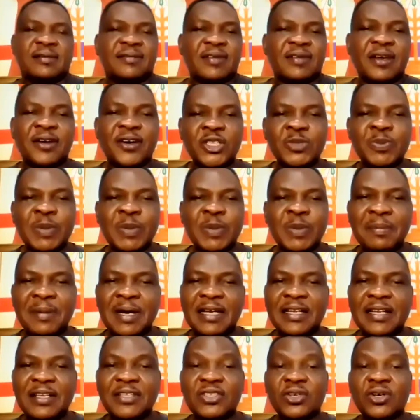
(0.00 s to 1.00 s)
the
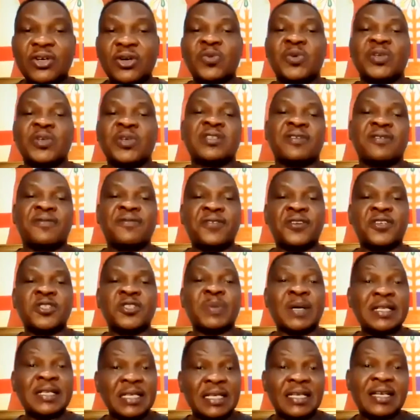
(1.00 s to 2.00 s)
husbandman is always the
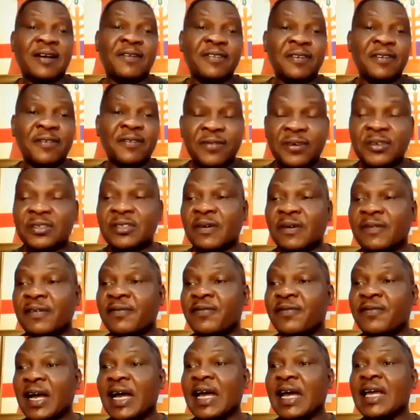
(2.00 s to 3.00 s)
first partaker of the fruit of the
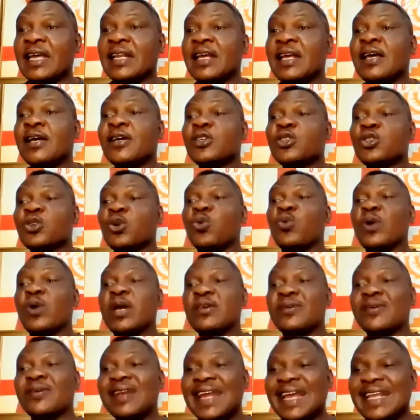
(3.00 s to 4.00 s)
vine. So
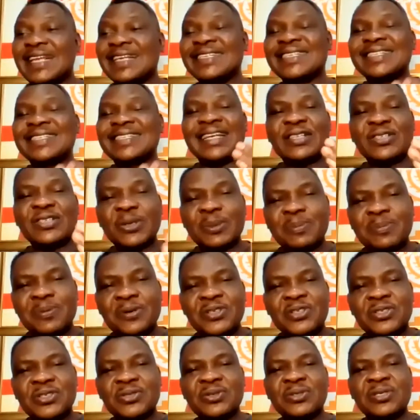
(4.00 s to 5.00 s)
when you legislate your
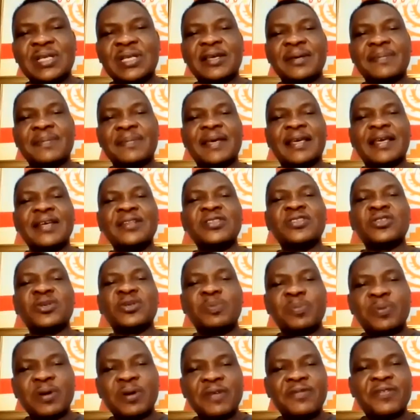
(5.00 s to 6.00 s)
priesthood and you begin
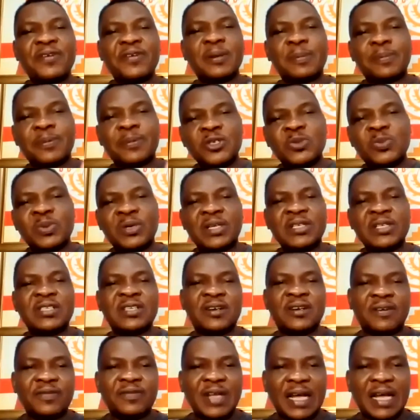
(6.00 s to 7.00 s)
to pray for the prosperity
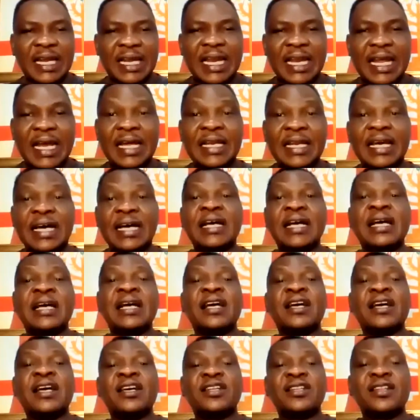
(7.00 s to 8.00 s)
of that land,
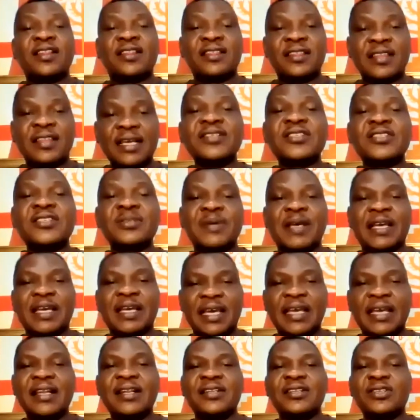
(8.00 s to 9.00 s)
things
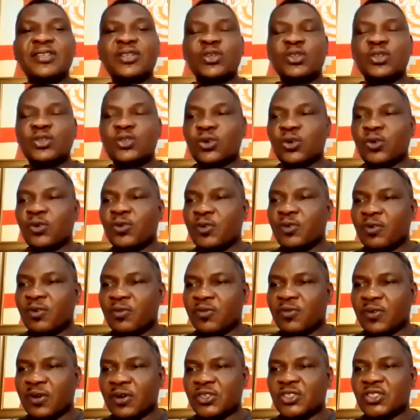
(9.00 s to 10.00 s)
begin to
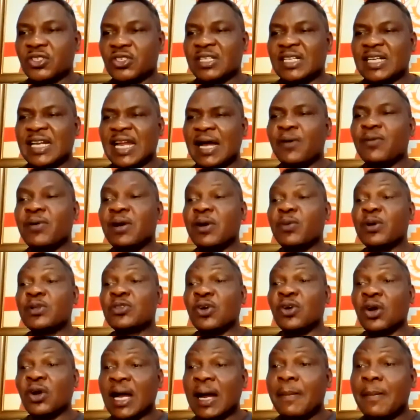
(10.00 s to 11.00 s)
function. Now, when we
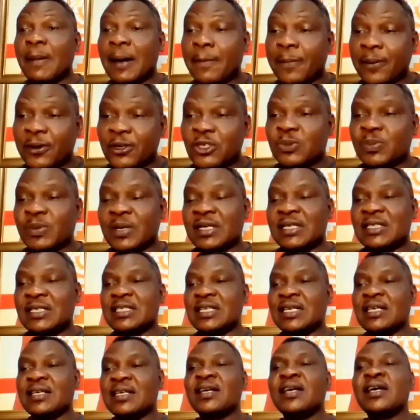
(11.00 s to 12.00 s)
talk about
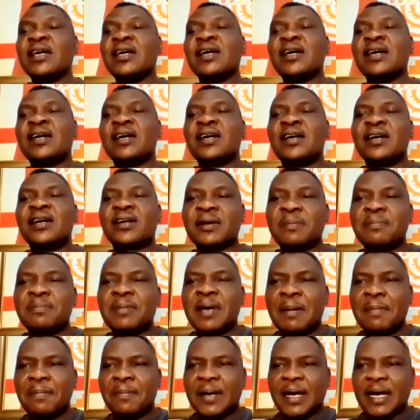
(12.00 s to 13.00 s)
prosperity,
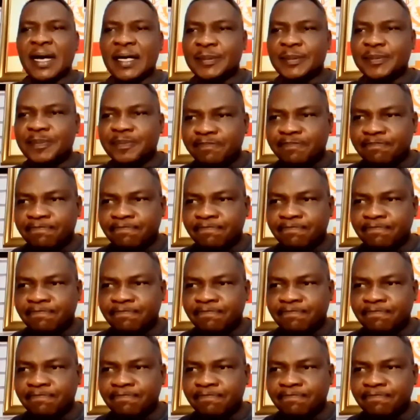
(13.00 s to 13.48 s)
remember